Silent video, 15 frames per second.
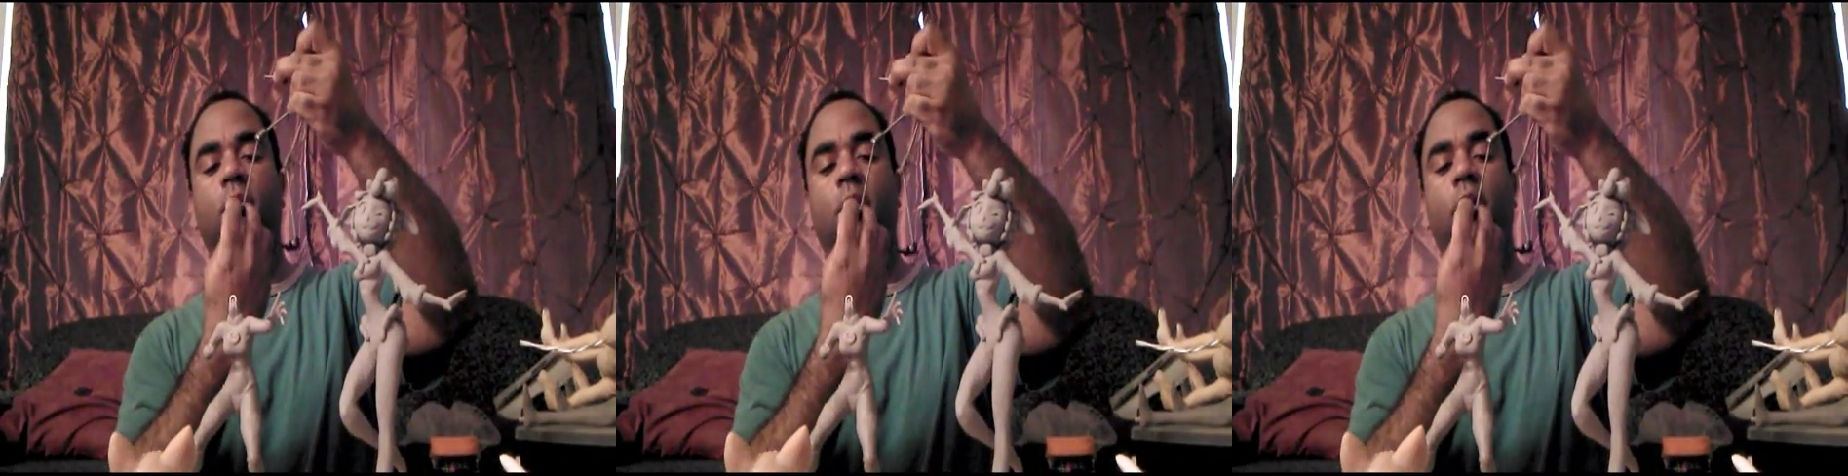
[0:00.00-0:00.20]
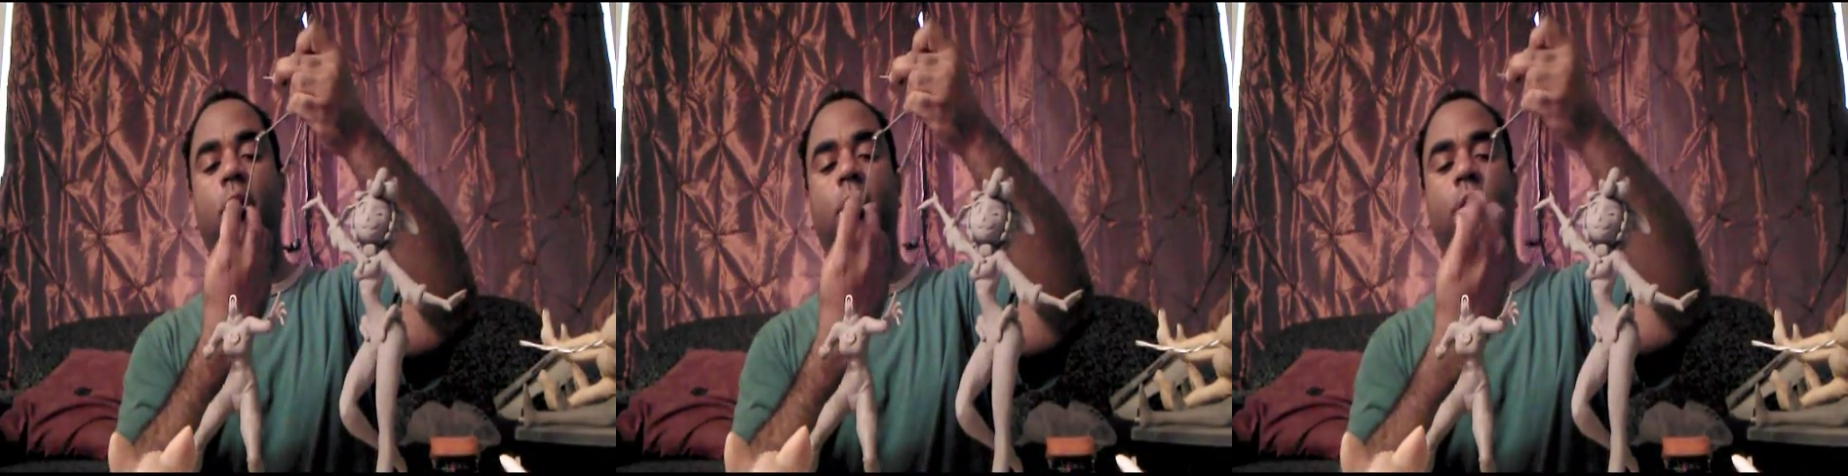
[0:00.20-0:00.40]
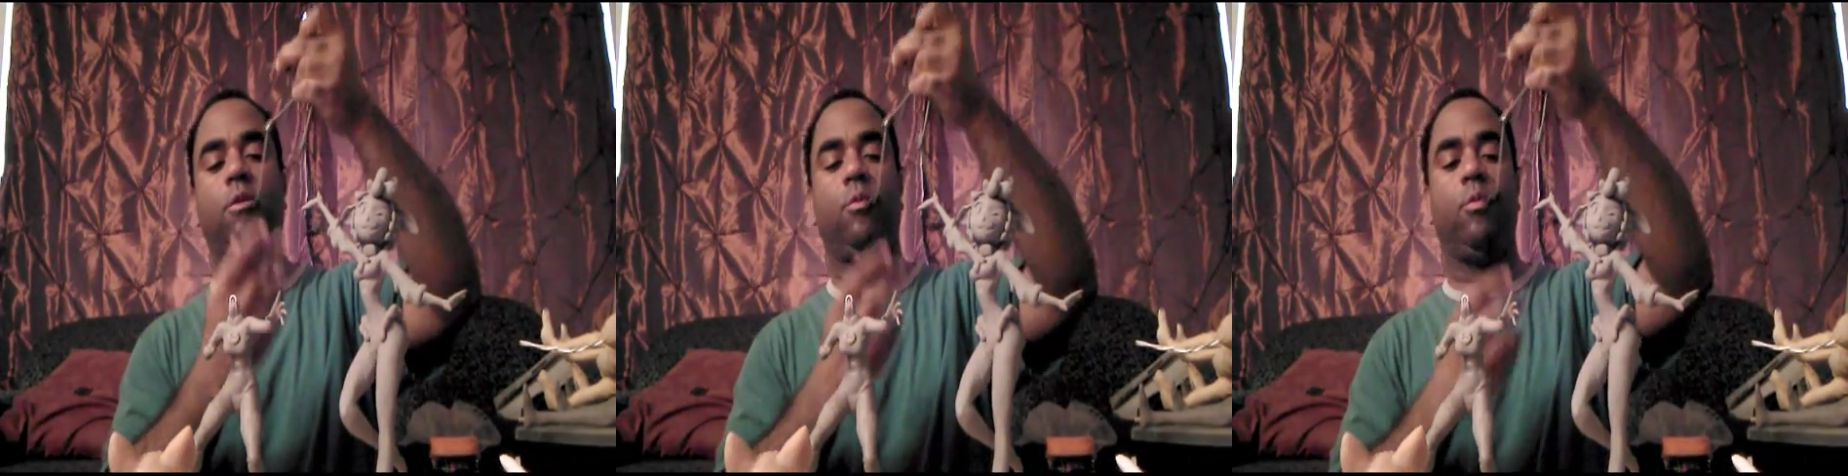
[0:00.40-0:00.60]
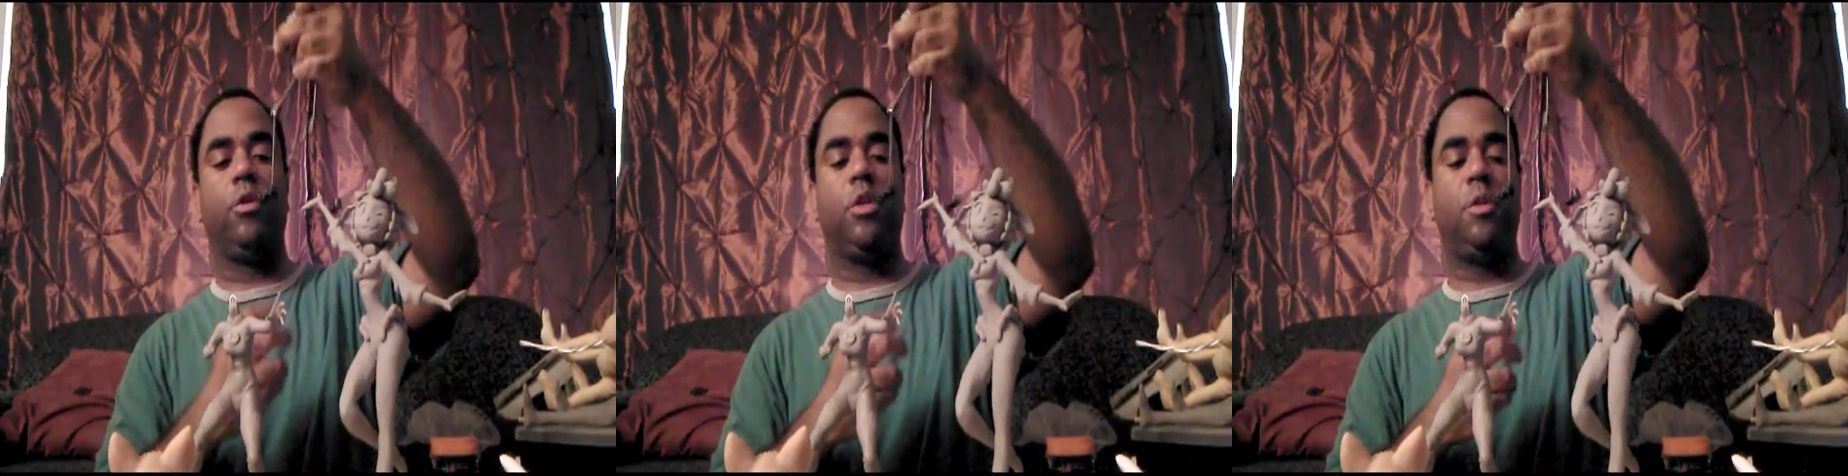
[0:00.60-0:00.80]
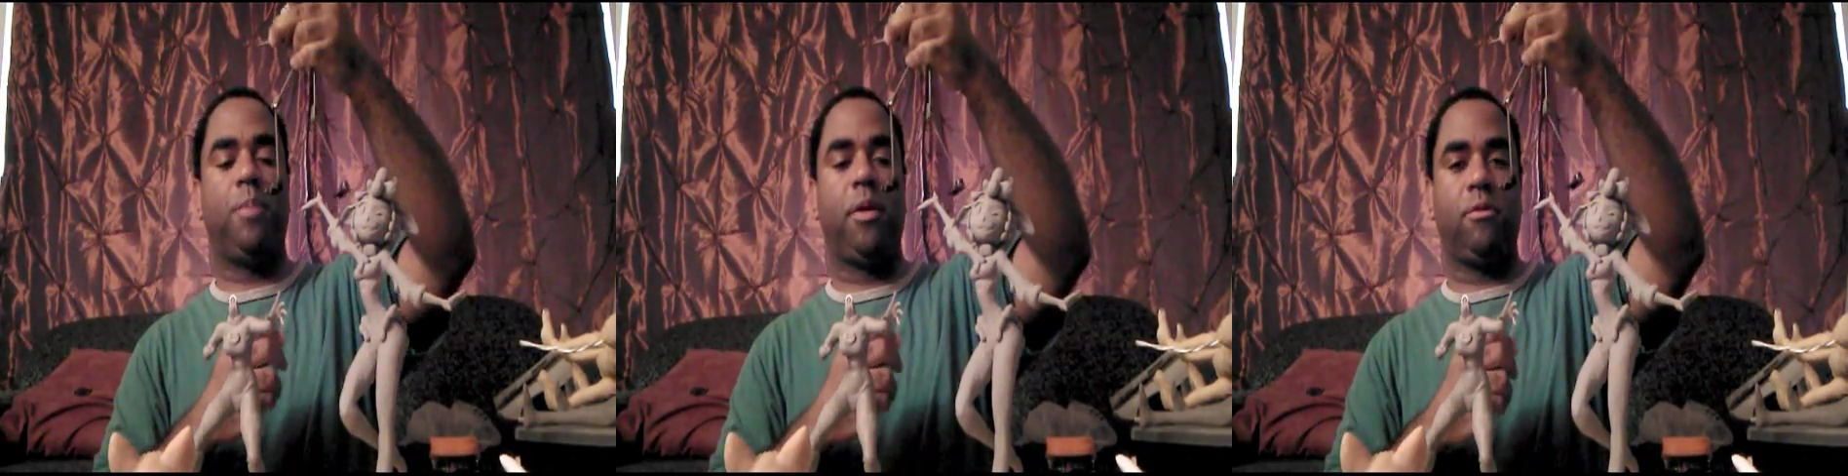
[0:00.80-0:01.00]
they actually
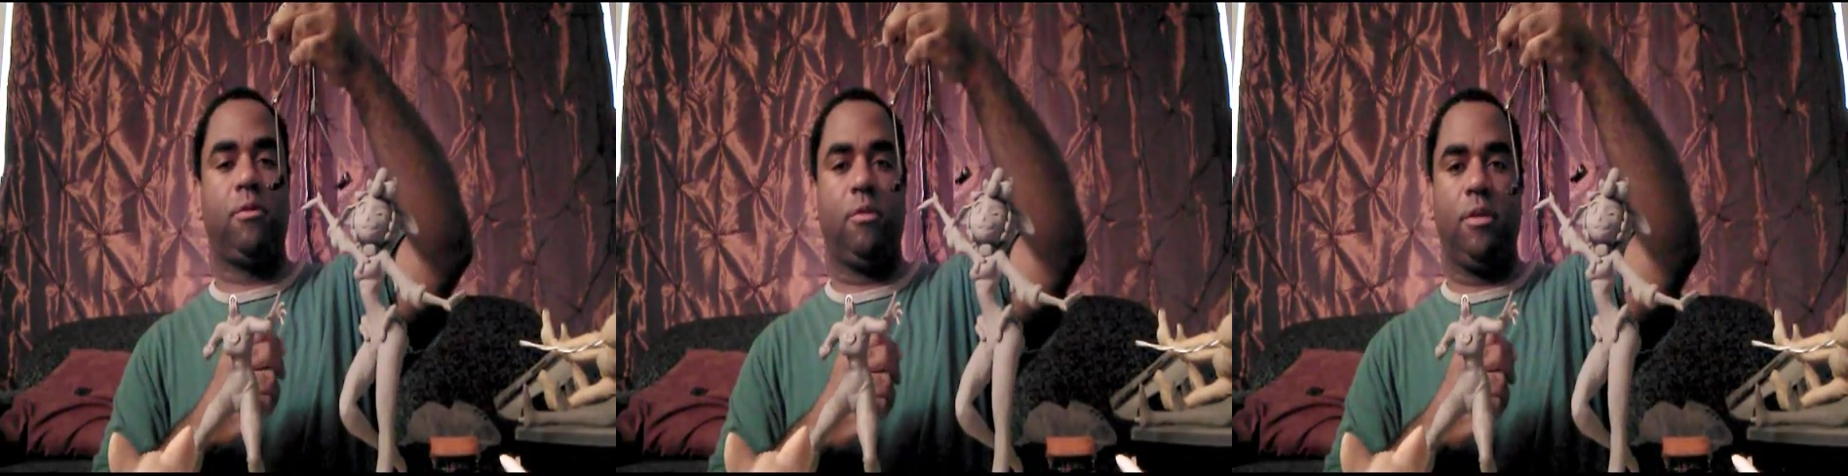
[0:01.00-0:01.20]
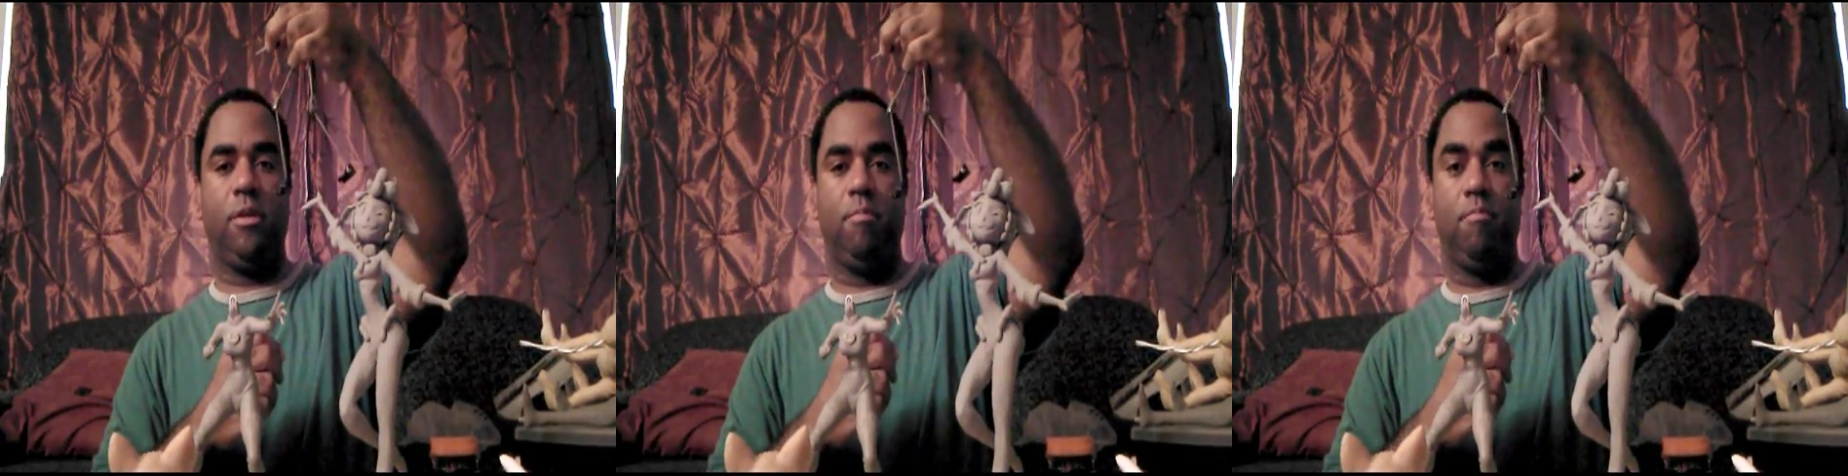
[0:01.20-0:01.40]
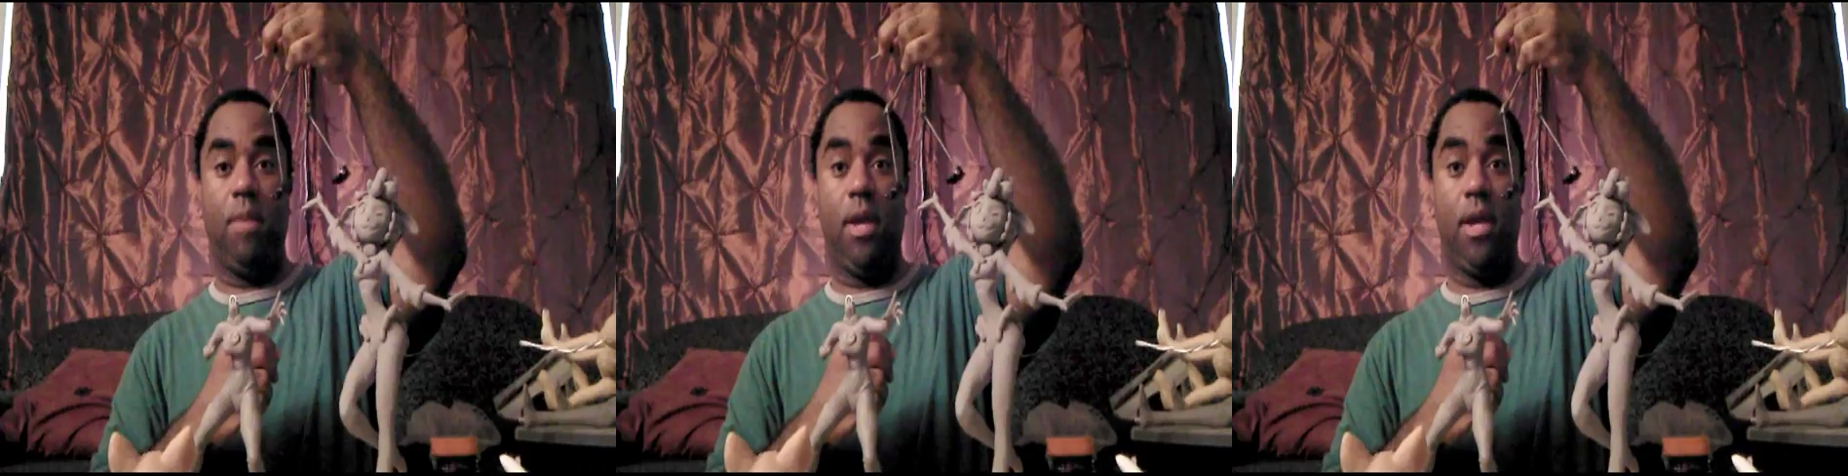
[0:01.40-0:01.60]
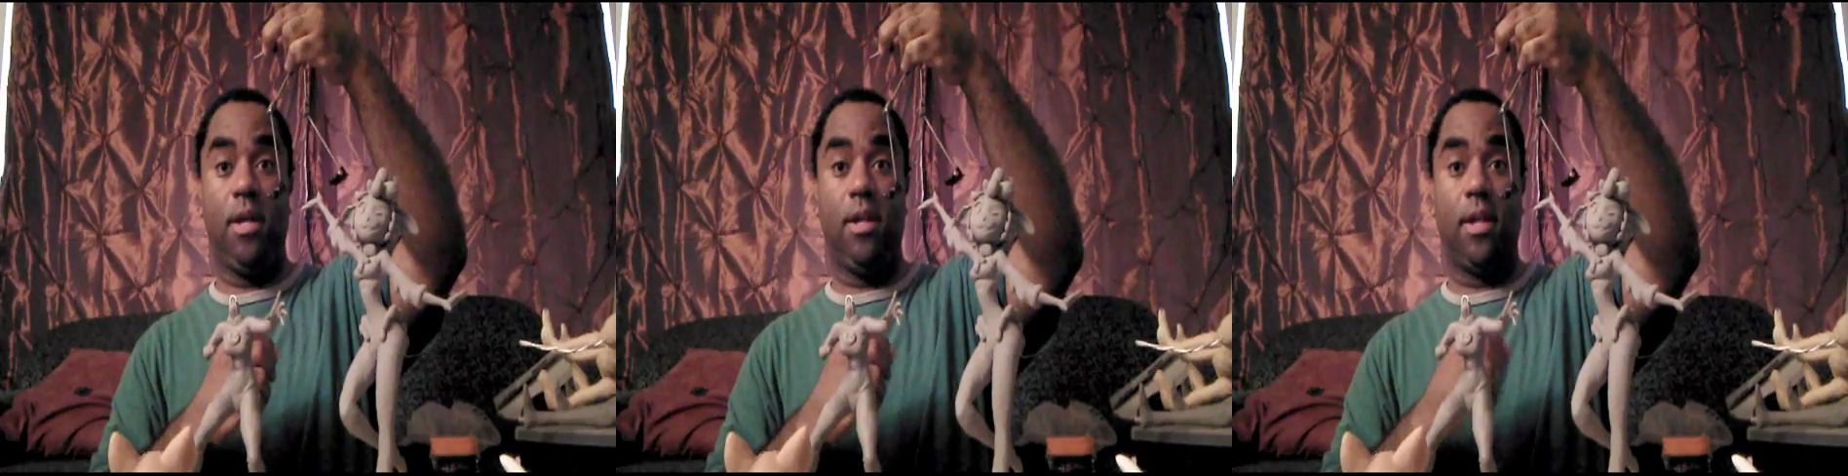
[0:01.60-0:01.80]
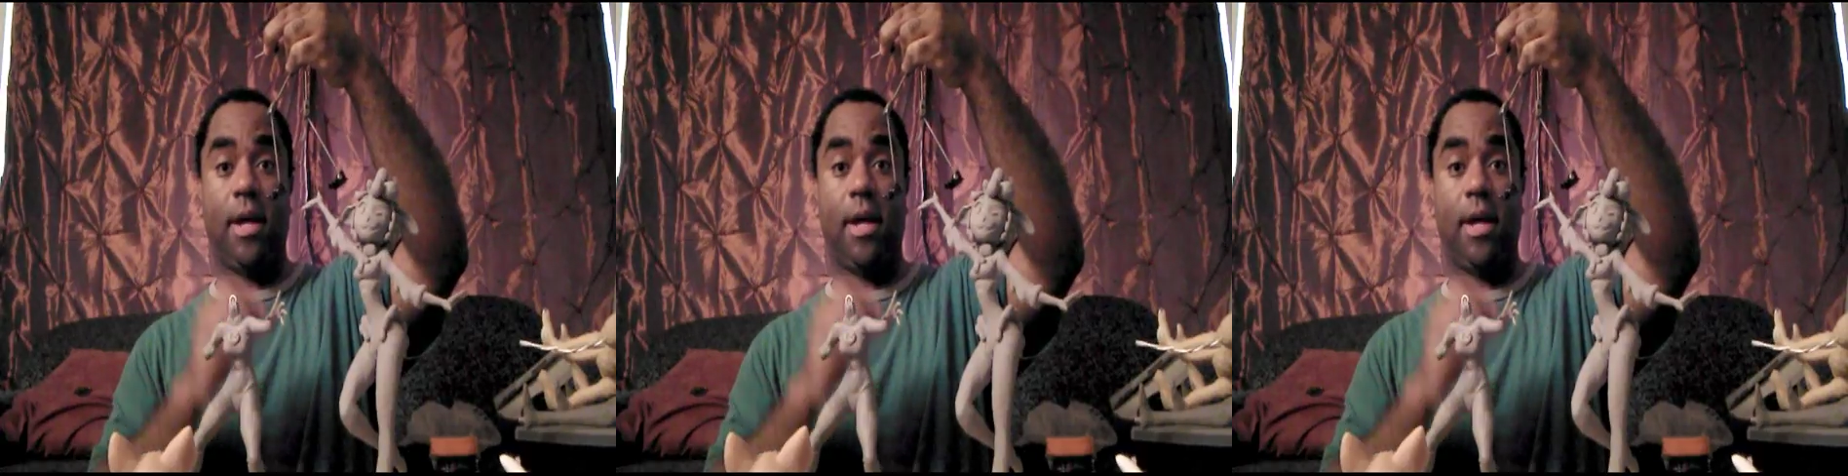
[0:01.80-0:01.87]
were specially made.